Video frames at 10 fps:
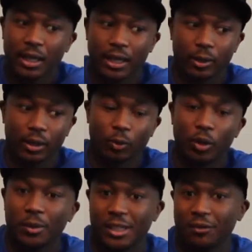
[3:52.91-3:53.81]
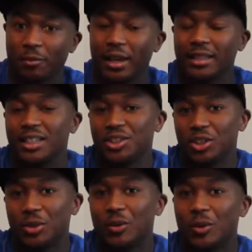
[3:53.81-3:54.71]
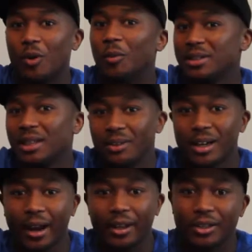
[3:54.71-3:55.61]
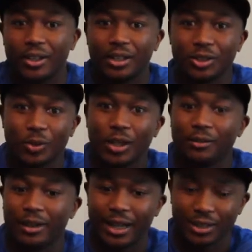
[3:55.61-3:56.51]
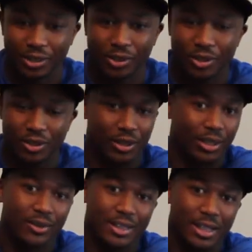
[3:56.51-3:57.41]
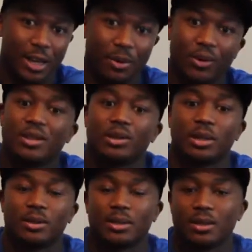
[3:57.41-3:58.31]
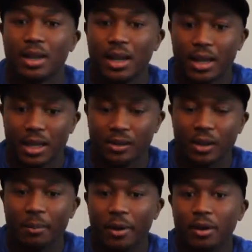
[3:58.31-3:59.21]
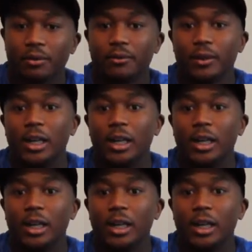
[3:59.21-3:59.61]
in One Piece you have to pay attention to almost every character and to what every character does or even say, because it's gonna pay off